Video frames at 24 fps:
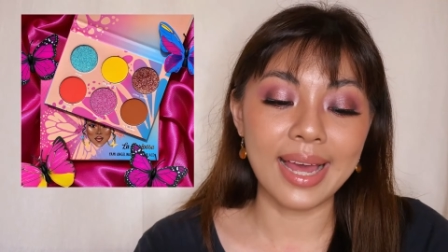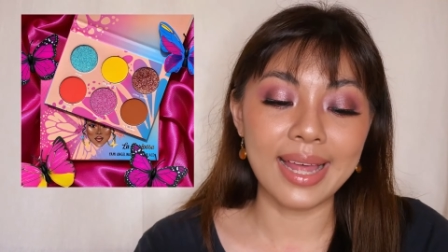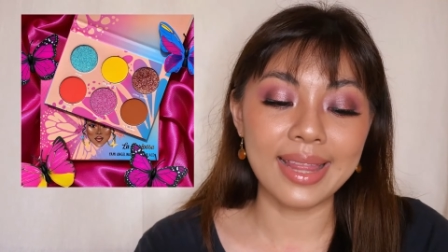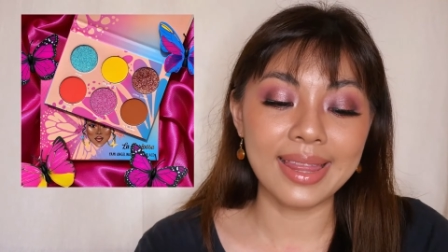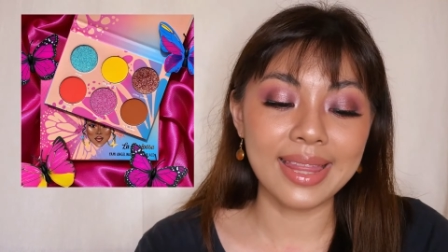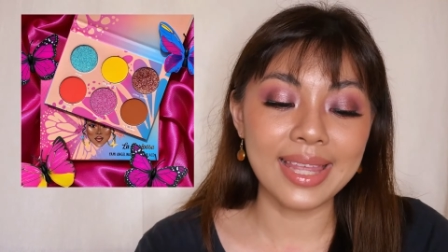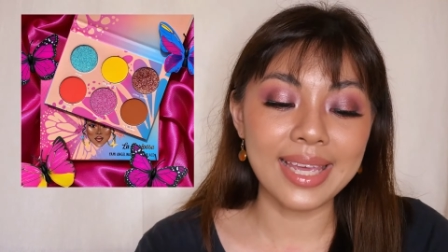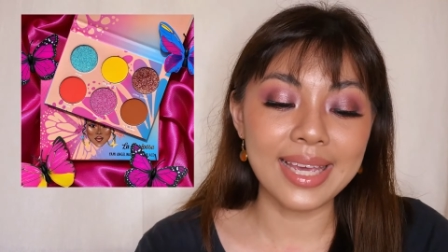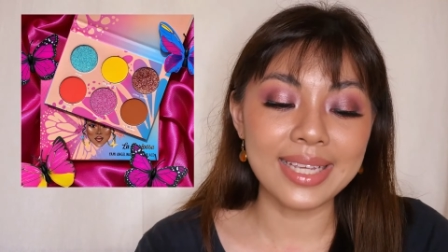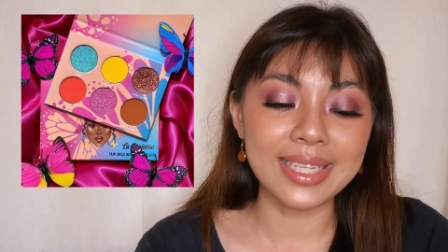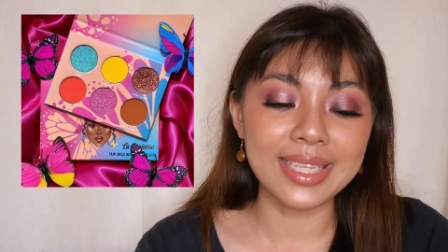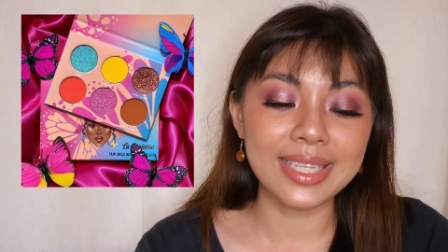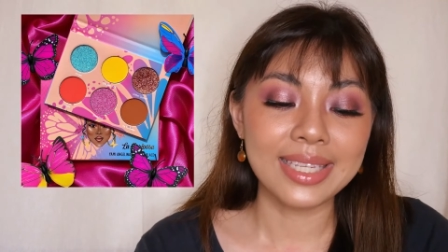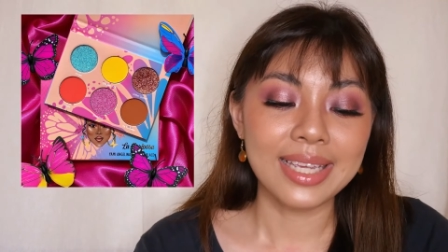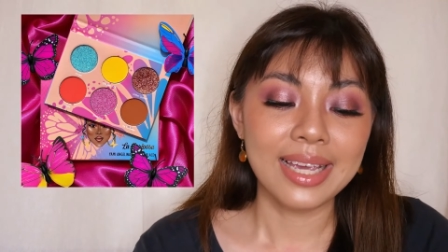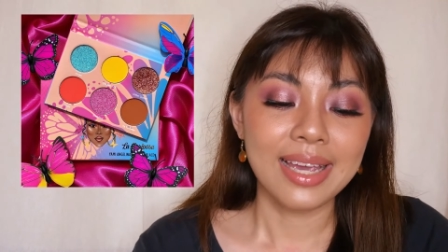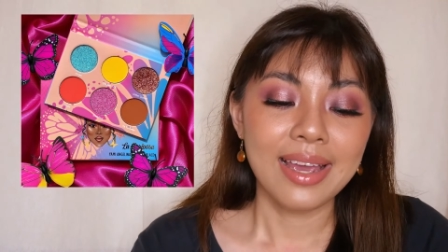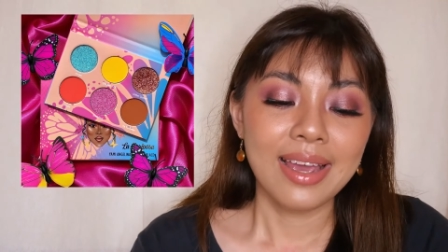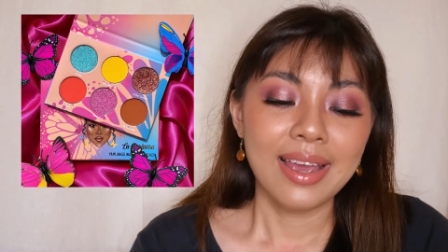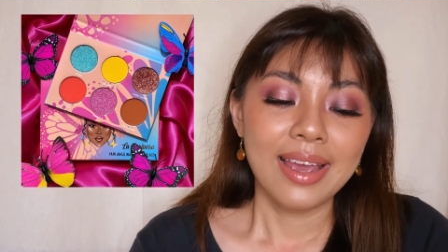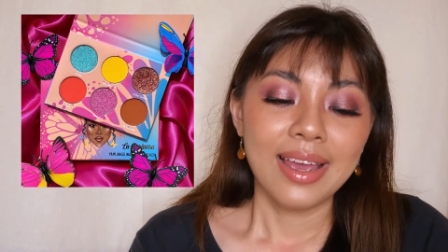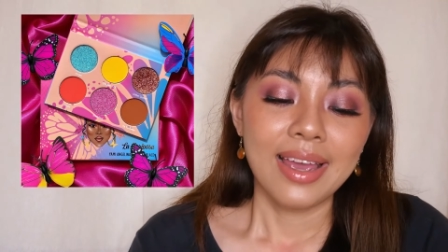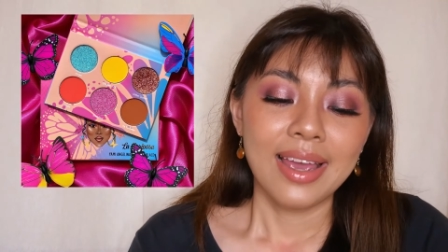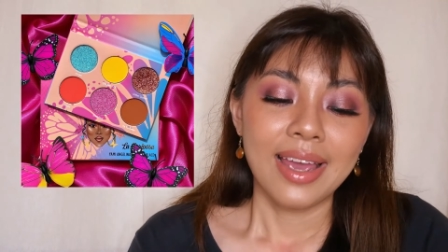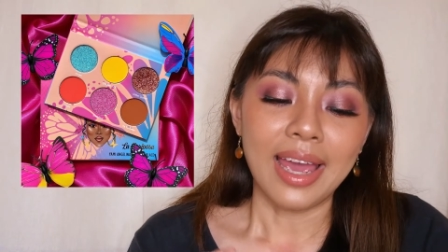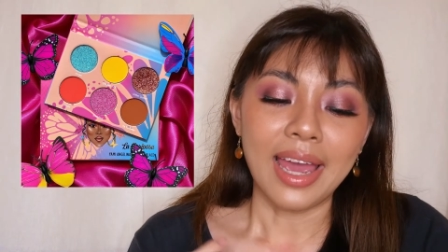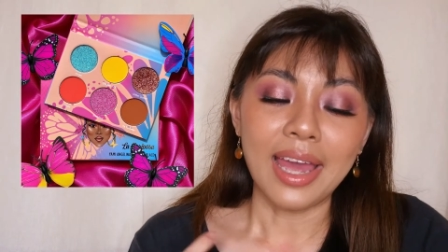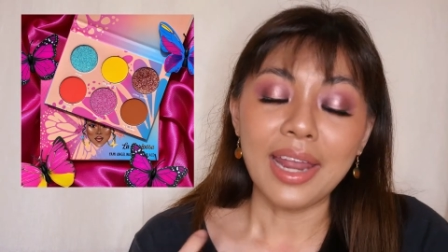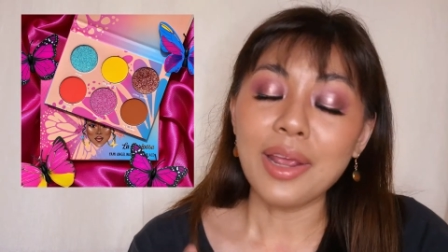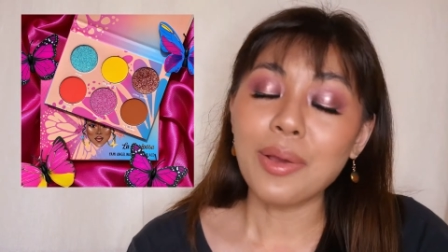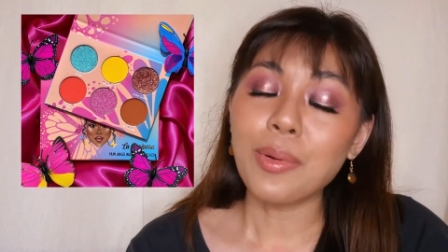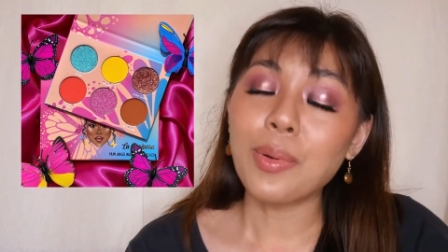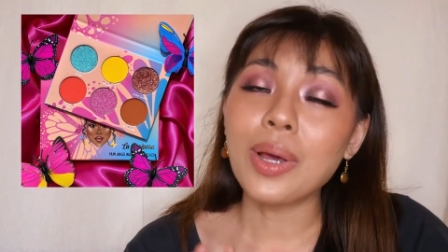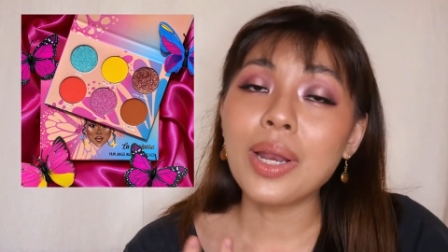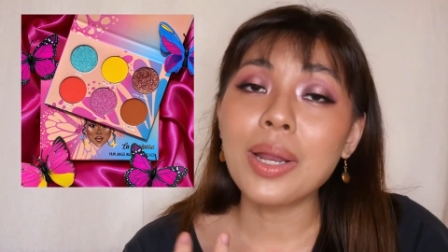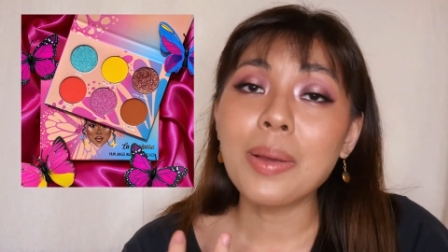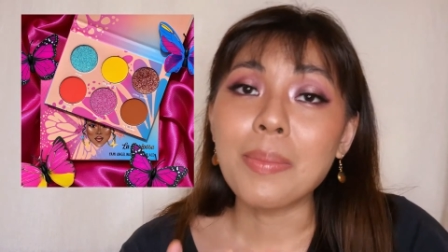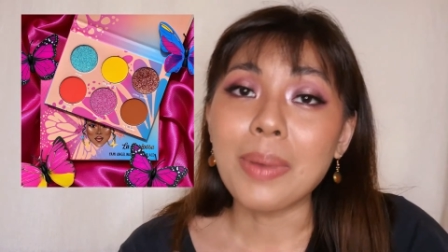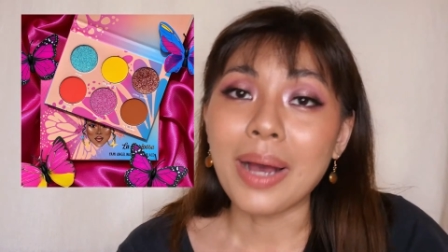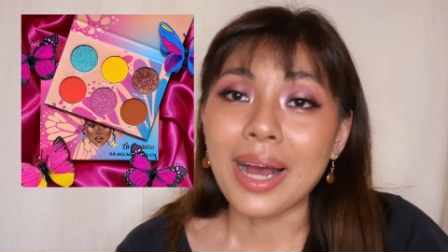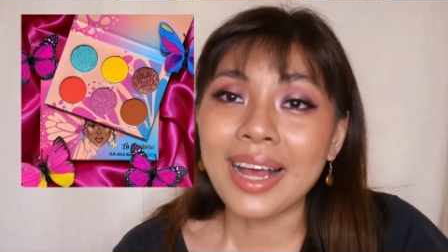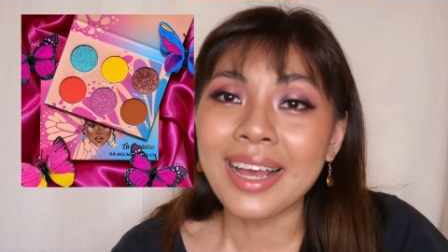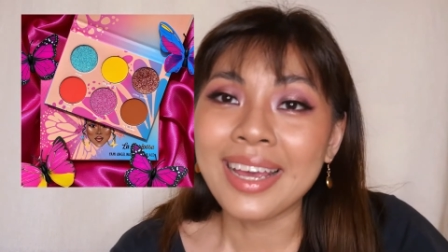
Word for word: at this. And I want to buy